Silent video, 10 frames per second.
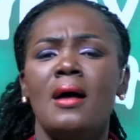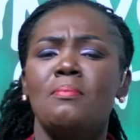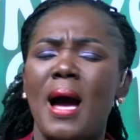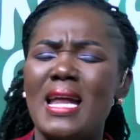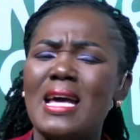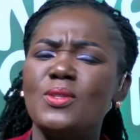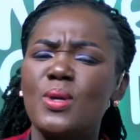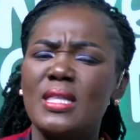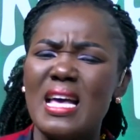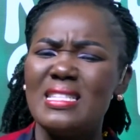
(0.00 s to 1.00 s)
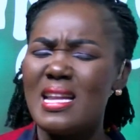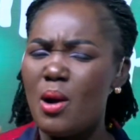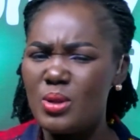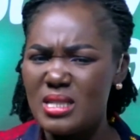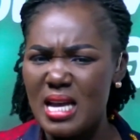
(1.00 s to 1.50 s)
By next week, there's an
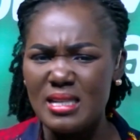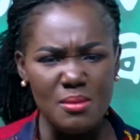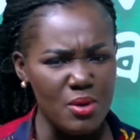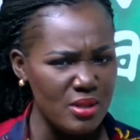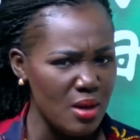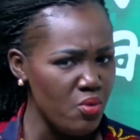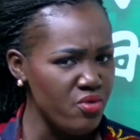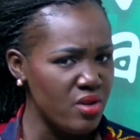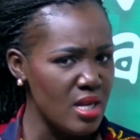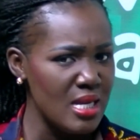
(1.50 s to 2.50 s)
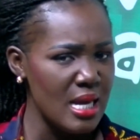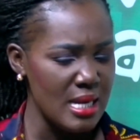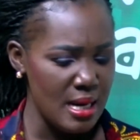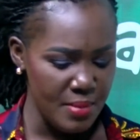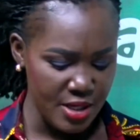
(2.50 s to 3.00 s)
hour until 7 or 7 in the
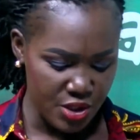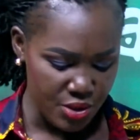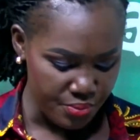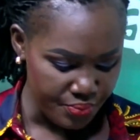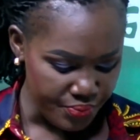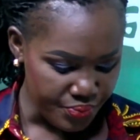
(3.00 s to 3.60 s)
end, and meet you.